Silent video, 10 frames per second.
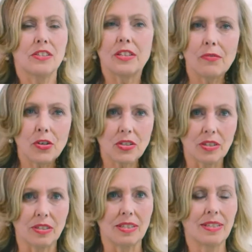
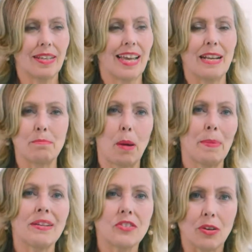diversity, and
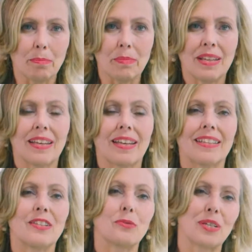momentum
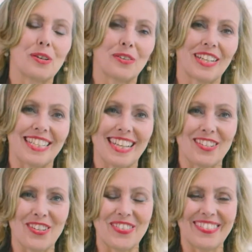into the
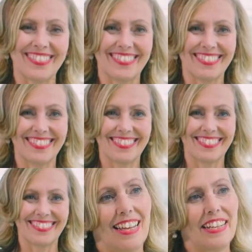organization.
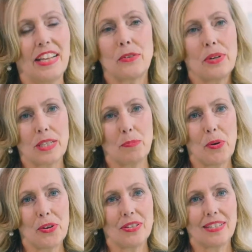Another
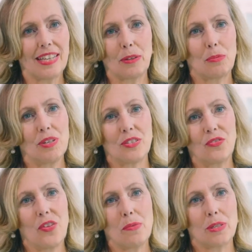experience that was
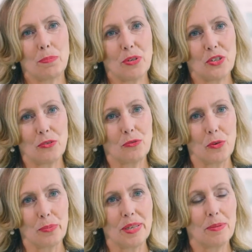very special
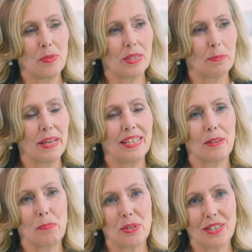for me was being
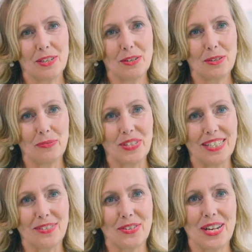the president of
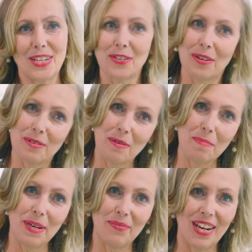the International Cooperative